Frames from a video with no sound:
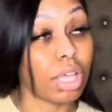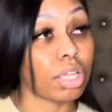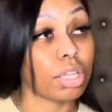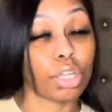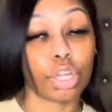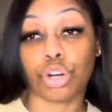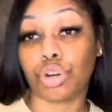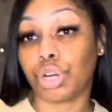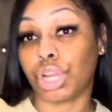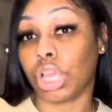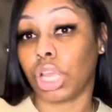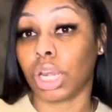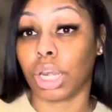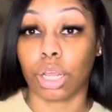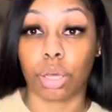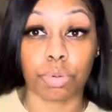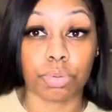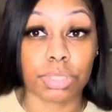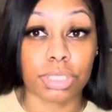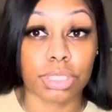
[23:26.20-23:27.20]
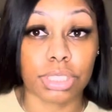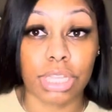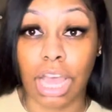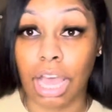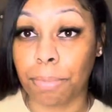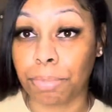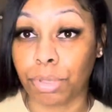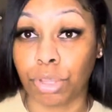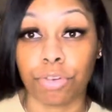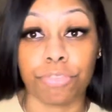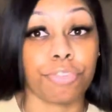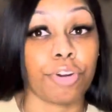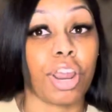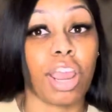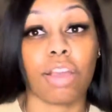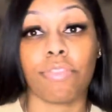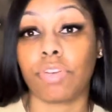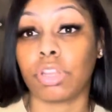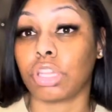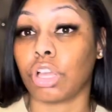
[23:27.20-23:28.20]
Learning don't stop. You're
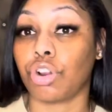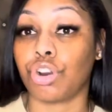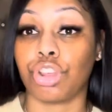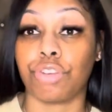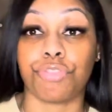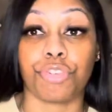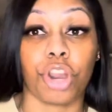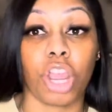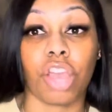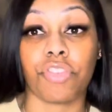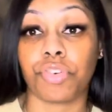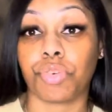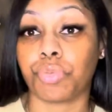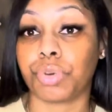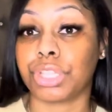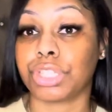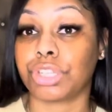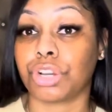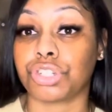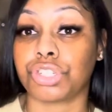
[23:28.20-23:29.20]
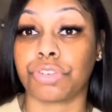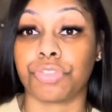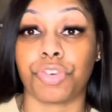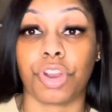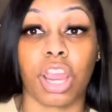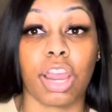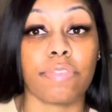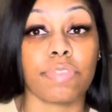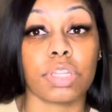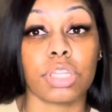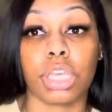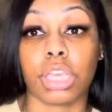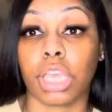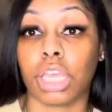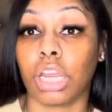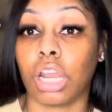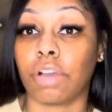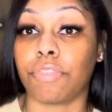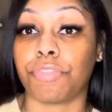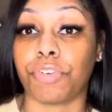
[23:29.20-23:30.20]
forever learning, forever researching, forever
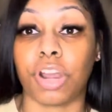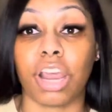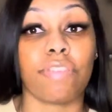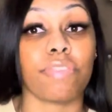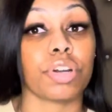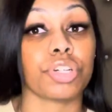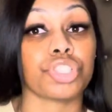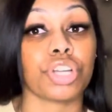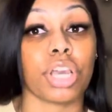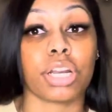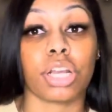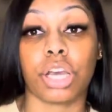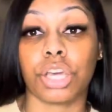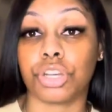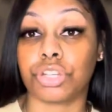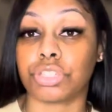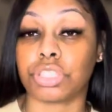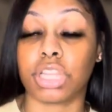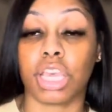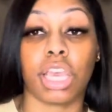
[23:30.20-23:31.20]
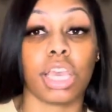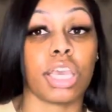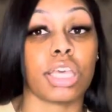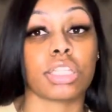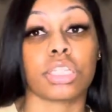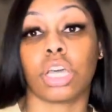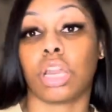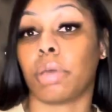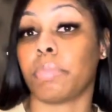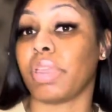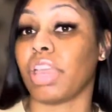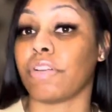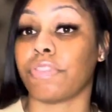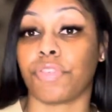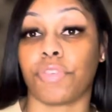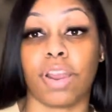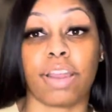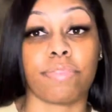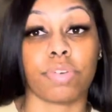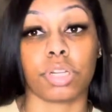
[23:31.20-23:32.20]
looking up, forever trying to understand. It's going to be a
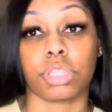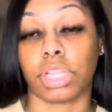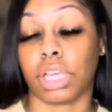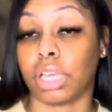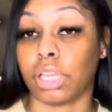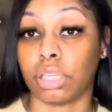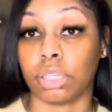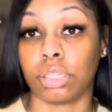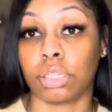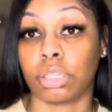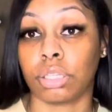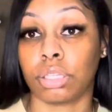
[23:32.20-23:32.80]
forever thing.